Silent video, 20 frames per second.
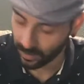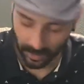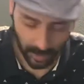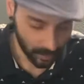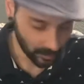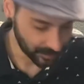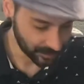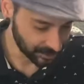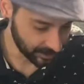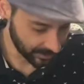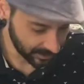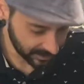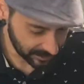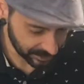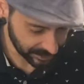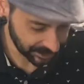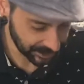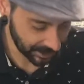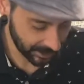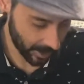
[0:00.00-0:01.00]
with the
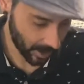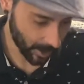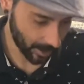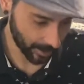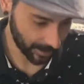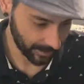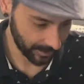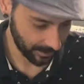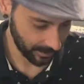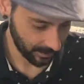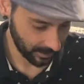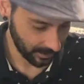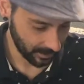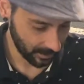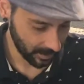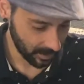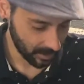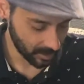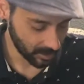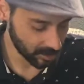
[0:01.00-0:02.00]
Magician card.
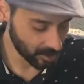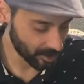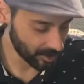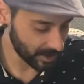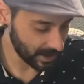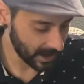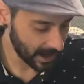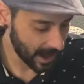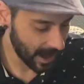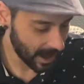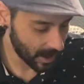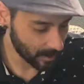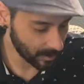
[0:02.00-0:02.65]
Learning how